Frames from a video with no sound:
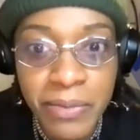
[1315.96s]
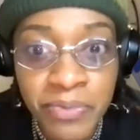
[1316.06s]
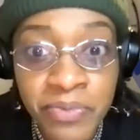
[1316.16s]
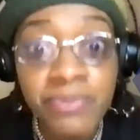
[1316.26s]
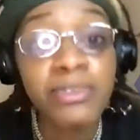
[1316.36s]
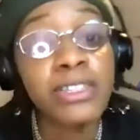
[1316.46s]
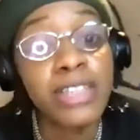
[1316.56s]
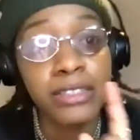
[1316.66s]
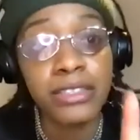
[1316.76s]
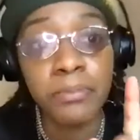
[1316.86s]
Period.
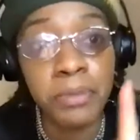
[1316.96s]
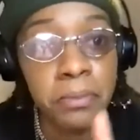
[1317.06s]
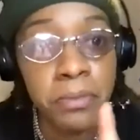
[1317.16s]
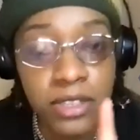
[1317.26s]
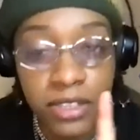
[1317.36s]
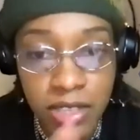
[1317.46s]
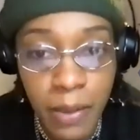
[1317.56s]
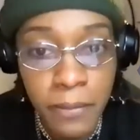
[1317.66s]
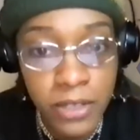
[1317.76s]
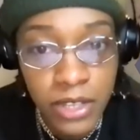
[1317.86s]
That's the big
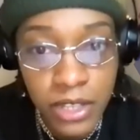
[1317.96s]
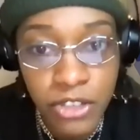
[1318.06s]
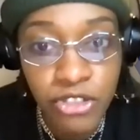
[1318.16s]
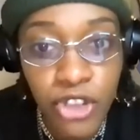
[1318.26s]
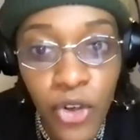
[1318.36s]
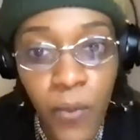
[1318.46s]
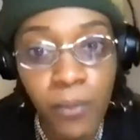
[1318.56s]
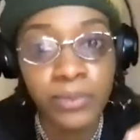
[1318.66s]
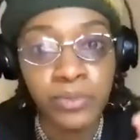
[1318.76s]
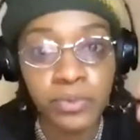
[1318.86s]
misconception, that there's
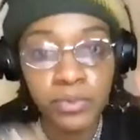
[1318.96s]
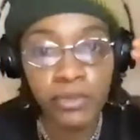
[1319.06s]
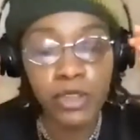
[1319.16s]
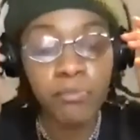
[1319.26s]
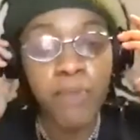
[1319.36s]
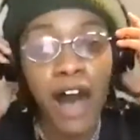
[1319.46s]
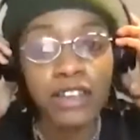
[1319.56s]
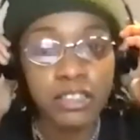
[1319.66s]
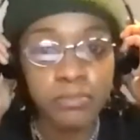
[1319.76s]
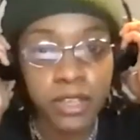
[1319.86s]
no
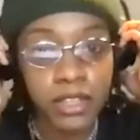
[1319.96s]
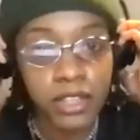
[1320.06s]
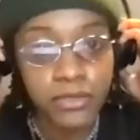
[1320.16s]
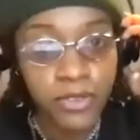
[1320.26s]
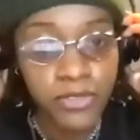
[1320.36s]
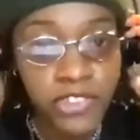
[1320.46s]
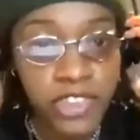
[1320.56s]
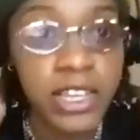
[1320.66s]
possibility